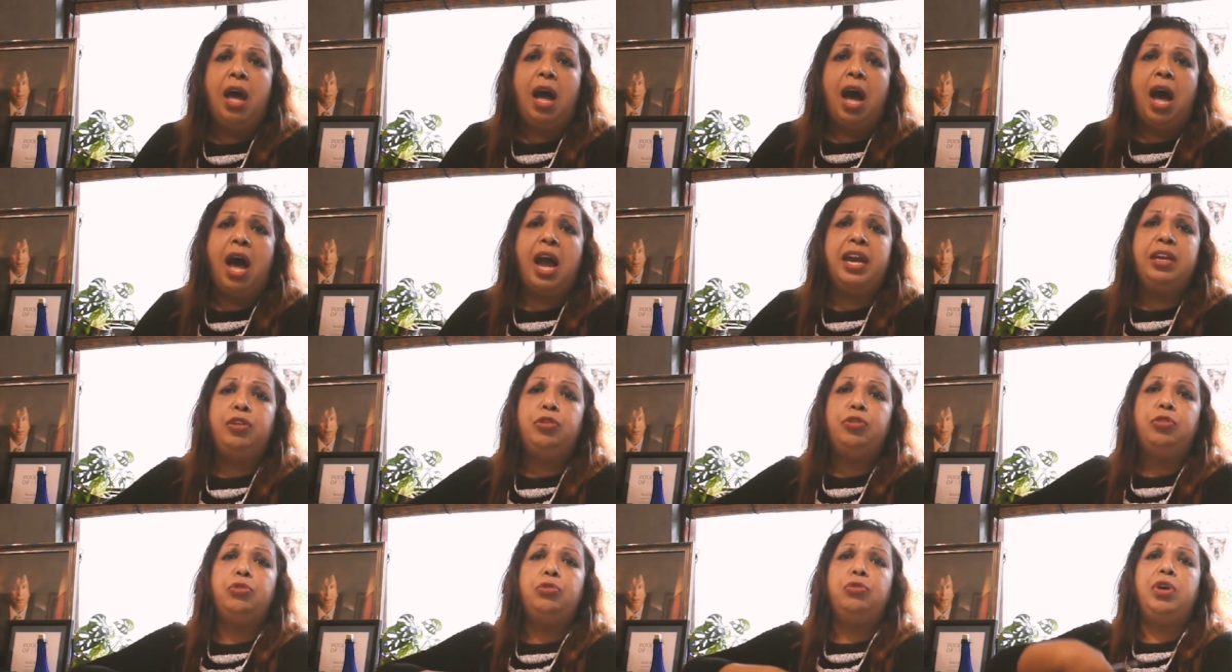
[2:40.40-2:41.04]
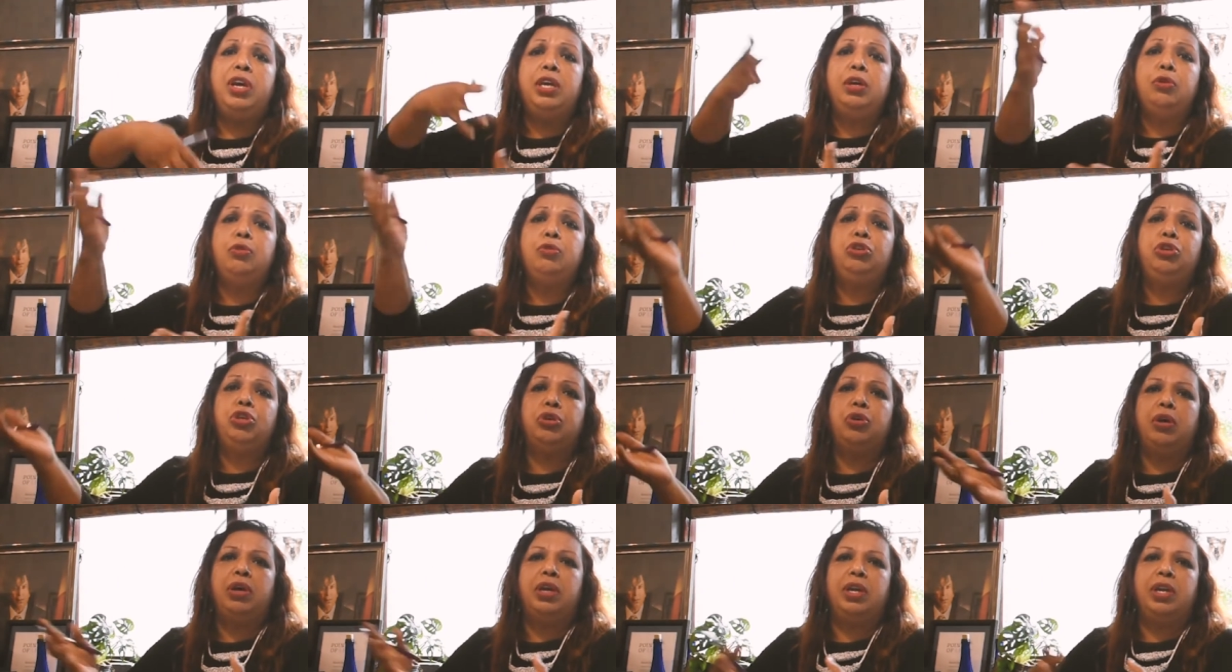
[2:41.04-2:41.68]
I drew a
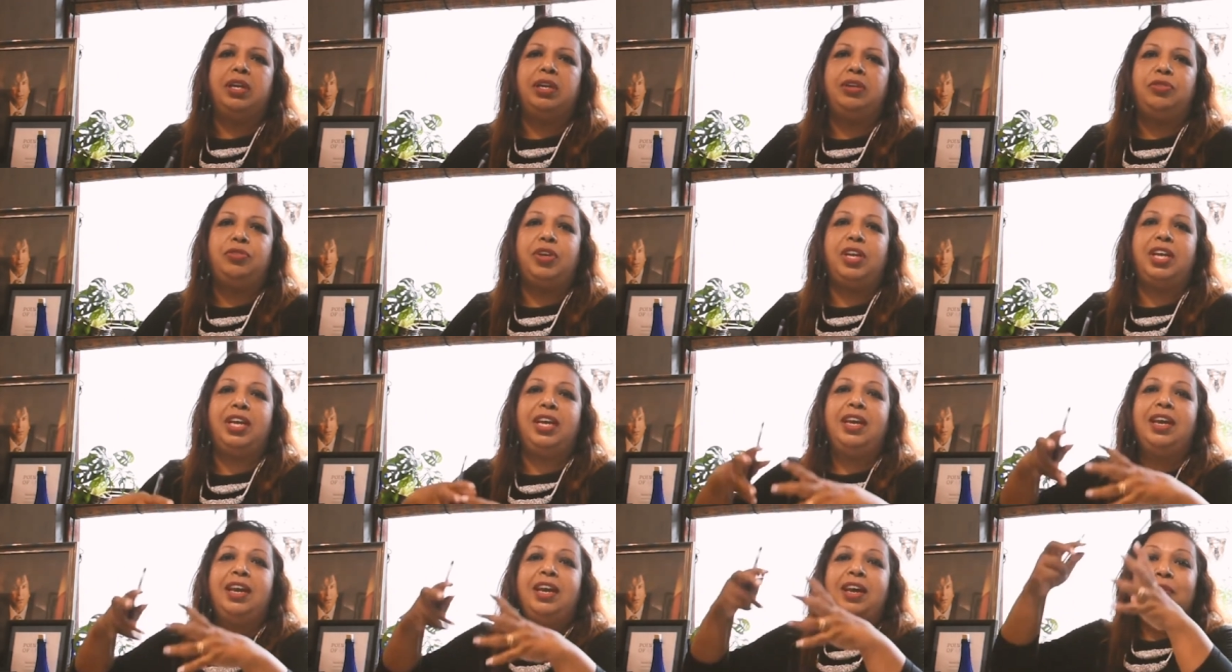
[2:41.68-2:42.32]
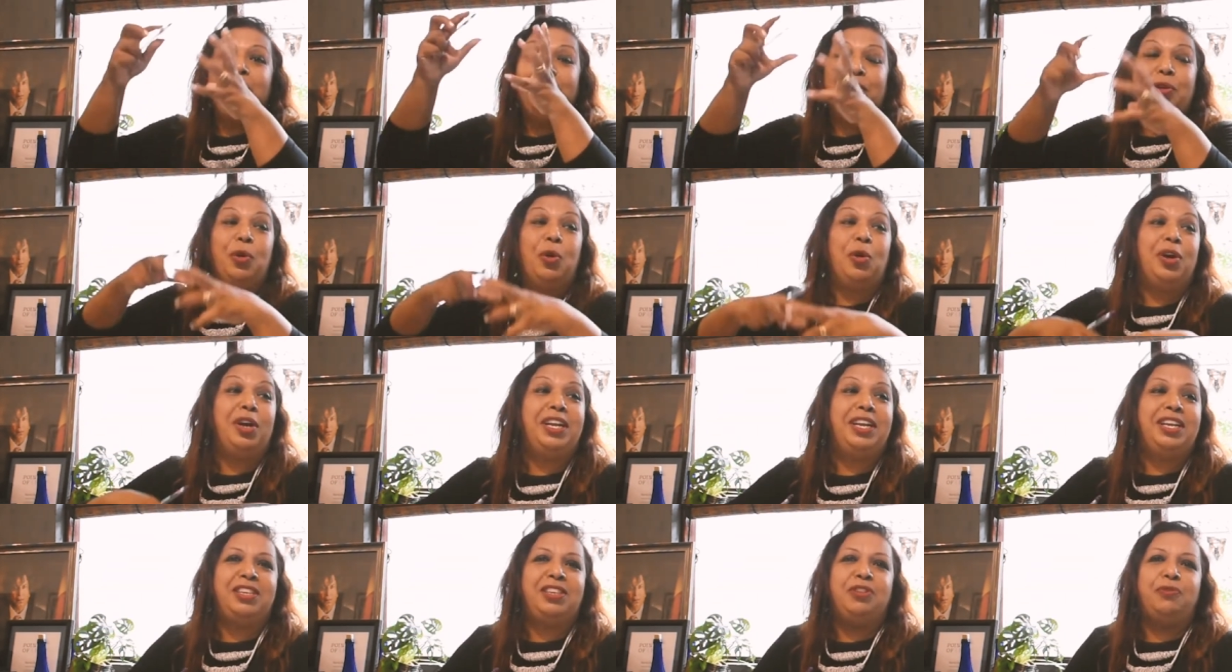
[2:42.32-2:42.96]
huge coconut tree with
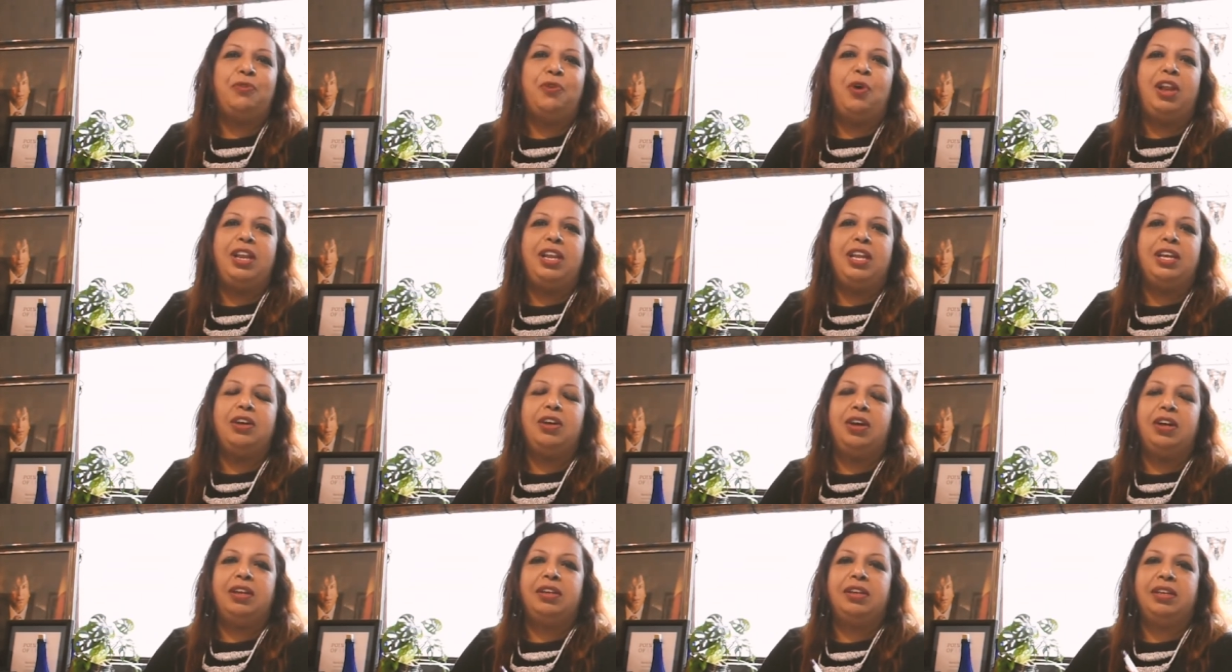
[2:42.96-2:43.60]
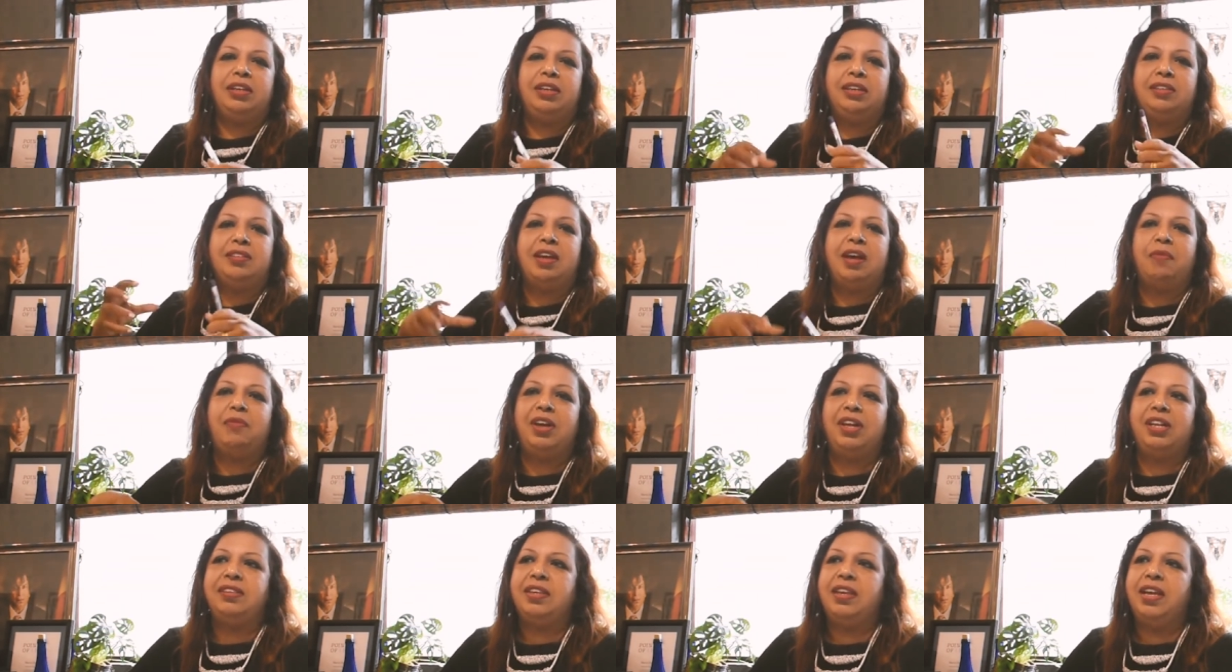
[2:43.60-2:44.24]
coconuts falling on uh,
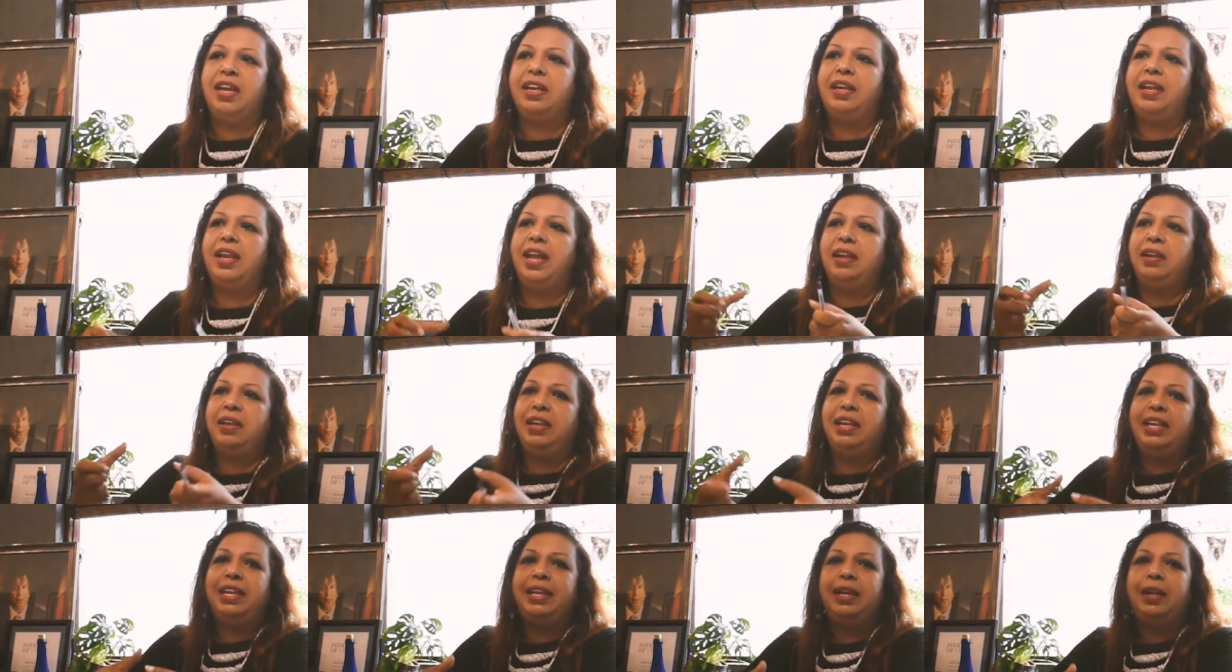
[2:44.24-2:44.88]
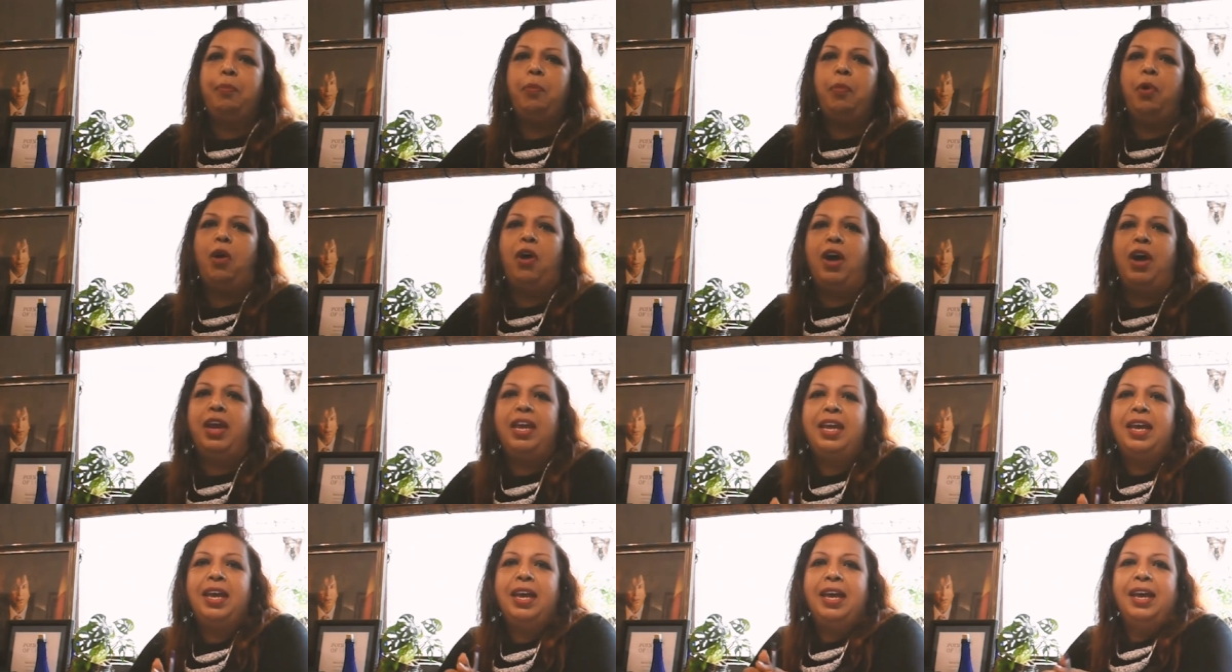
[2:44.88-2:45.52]
someone's head, and a little
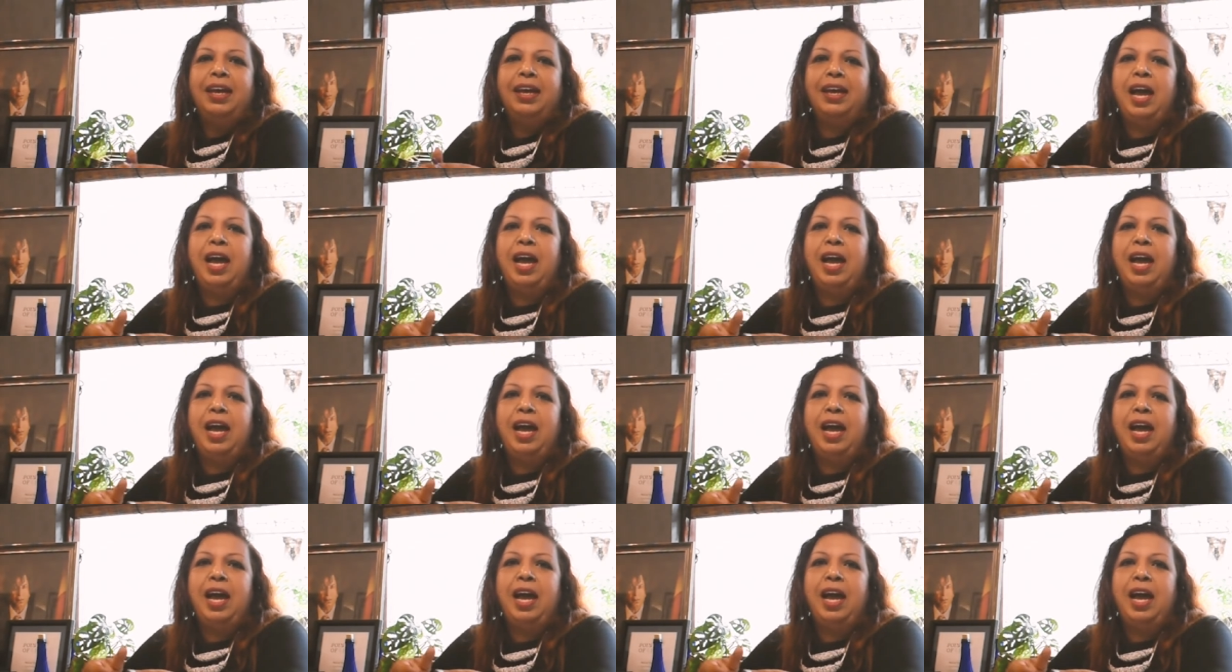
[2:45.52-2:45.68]
boy